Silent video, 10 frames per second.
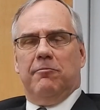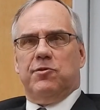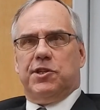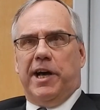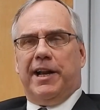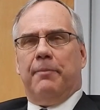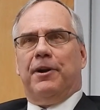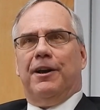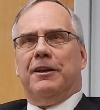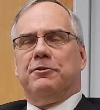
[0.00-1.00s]
Scott, I'm
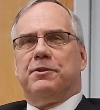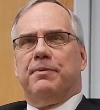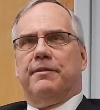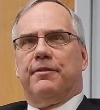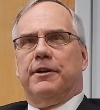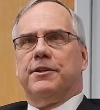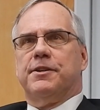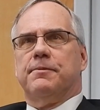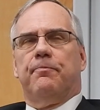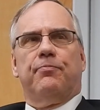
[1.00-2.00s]
going to let you speak
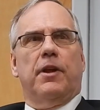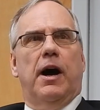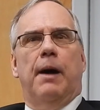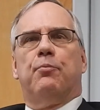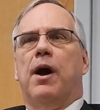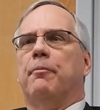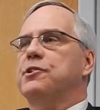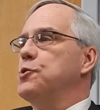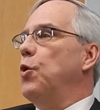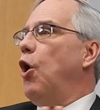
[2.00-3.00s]
first. I
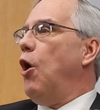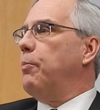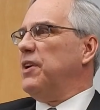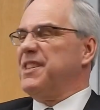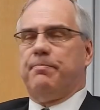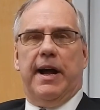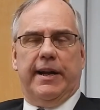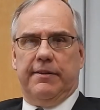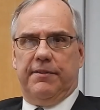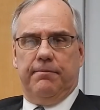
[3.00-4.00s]
promise you all press
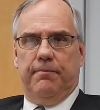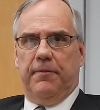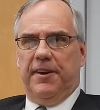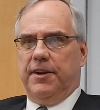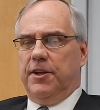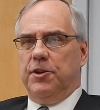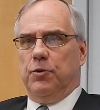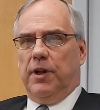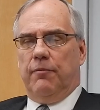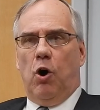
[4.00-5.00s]
packets. You
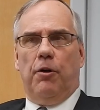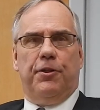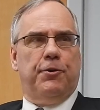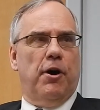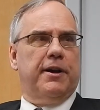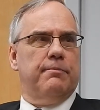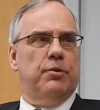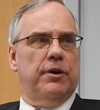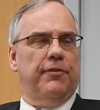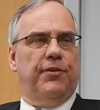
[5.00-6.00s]
will have all the talking
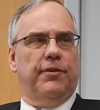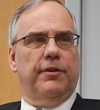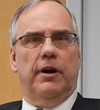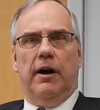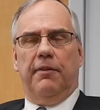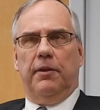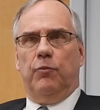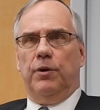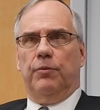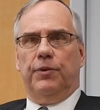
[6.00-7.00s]
points that
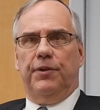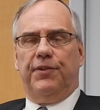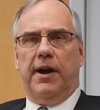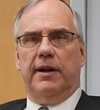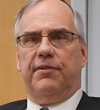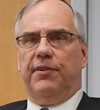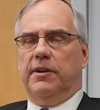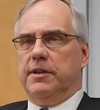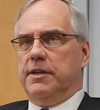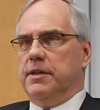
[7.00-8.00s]
we will discuss.
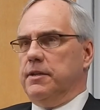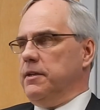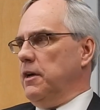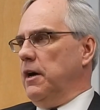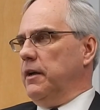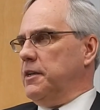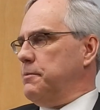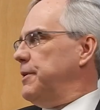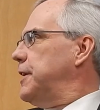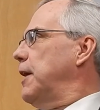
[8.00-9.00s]
It doesn't
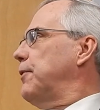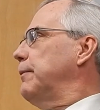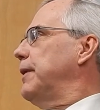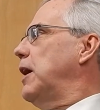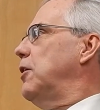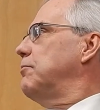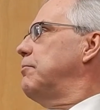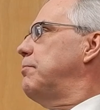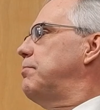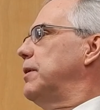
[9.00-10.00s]
mean you can't write it down,
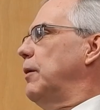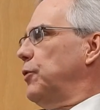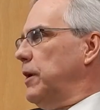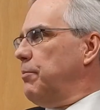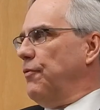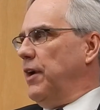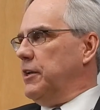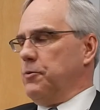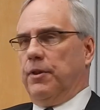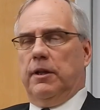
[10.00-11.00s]
but we're going to provide
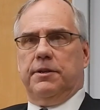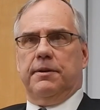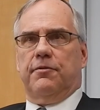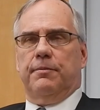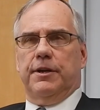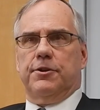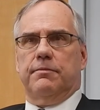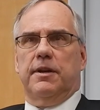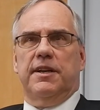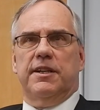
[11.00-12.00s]
you with all this information.
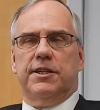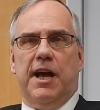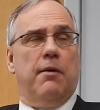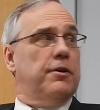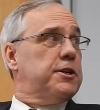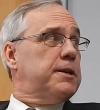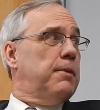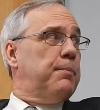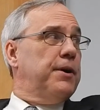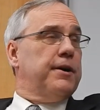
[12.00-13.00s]
Scott, why don't you come
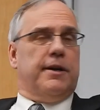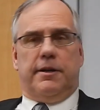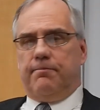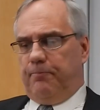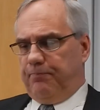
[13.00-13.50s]
up here, and